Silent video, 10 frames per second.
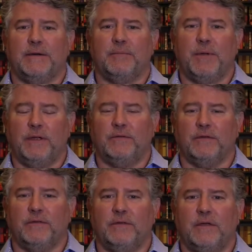
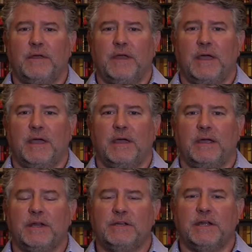bases.
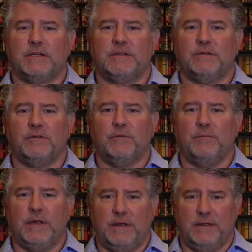Get a chance to
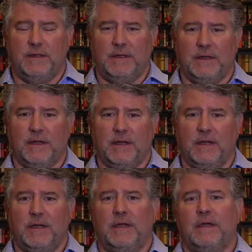meet the
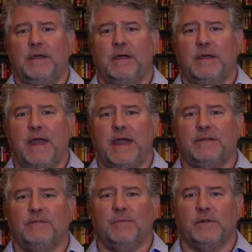
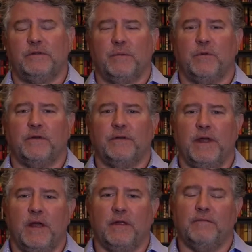active military
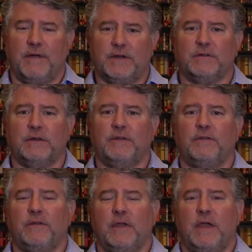personnel and veterans,